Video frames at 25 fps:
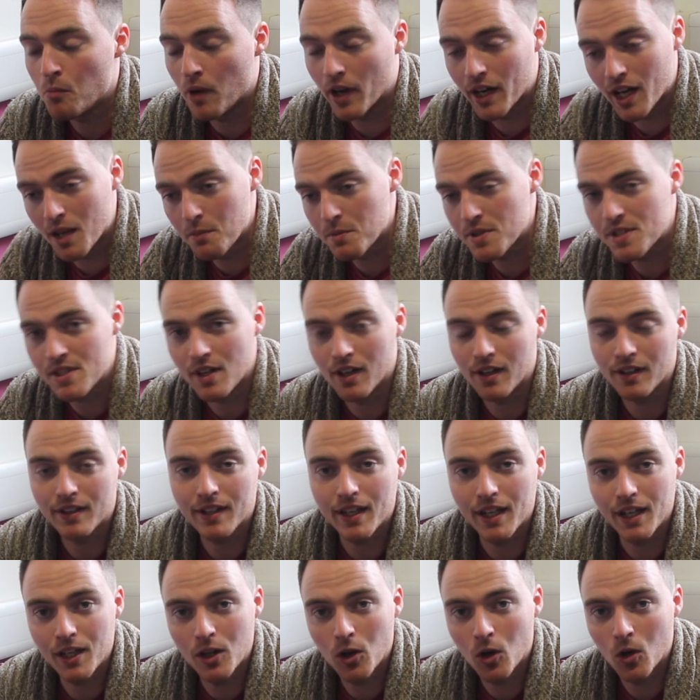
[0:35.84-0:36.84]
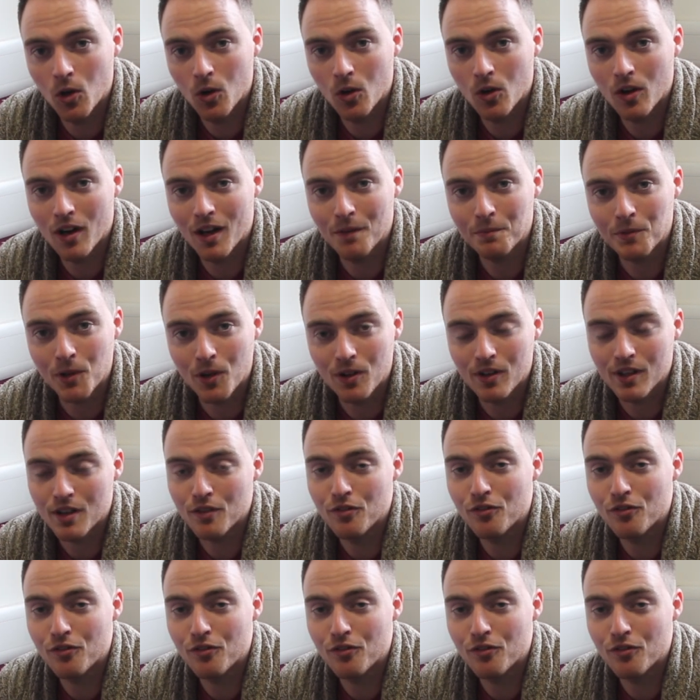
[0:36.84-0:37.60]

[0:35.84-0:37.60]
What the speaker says: My name is Dylan Kehoe. I'm currently a